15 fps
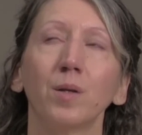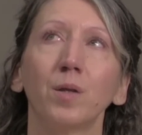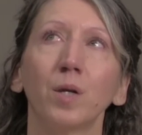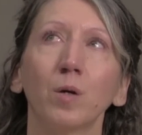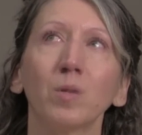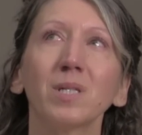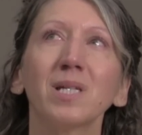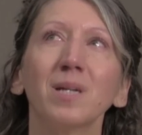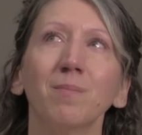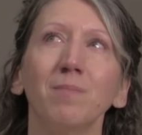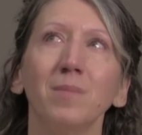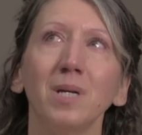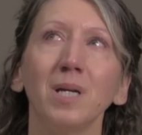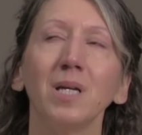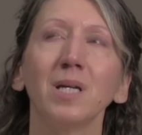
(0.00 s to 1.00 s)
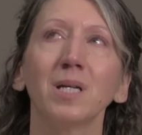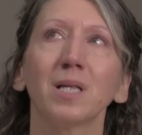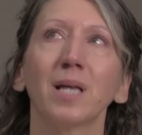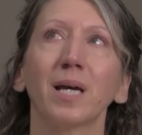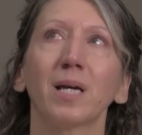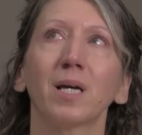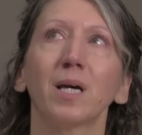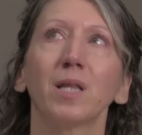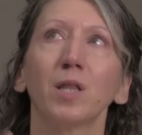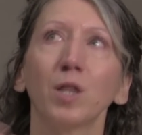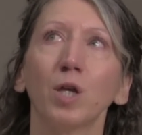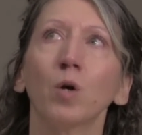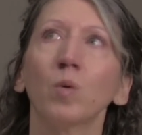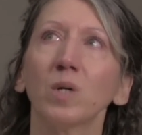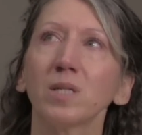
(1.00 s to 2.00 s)
an immediate,
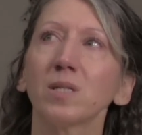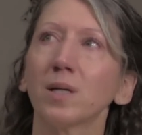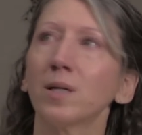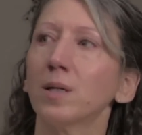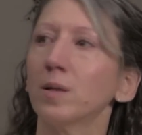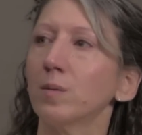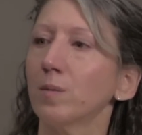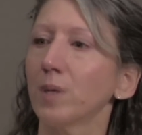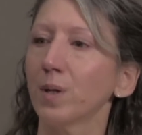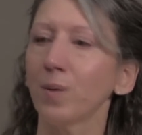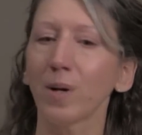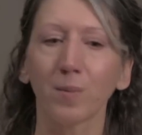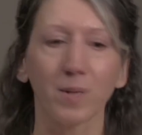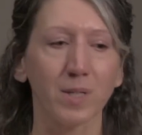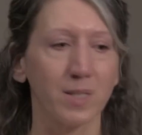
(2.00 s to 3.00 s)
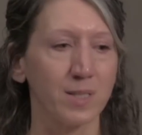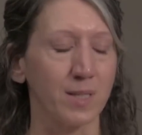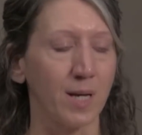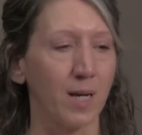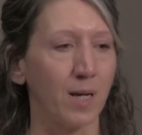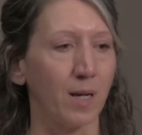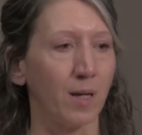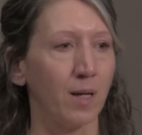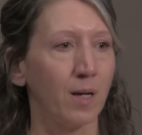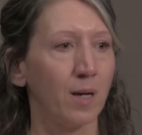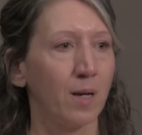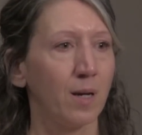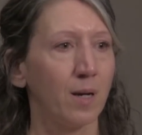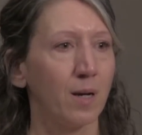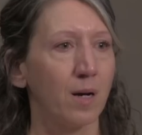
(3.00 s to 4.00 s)
there was a, what do I want to say?
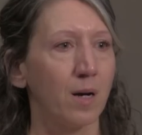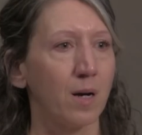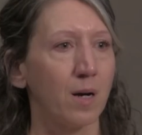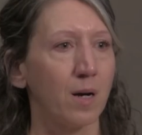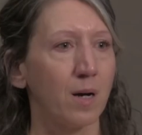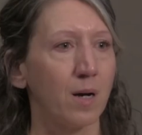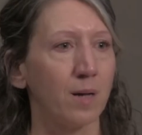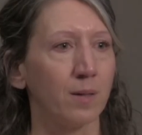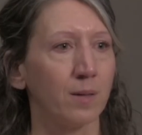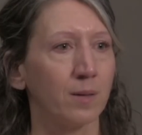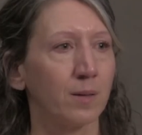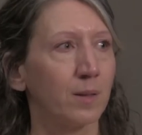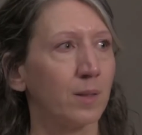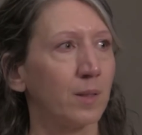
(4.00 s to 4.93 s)
I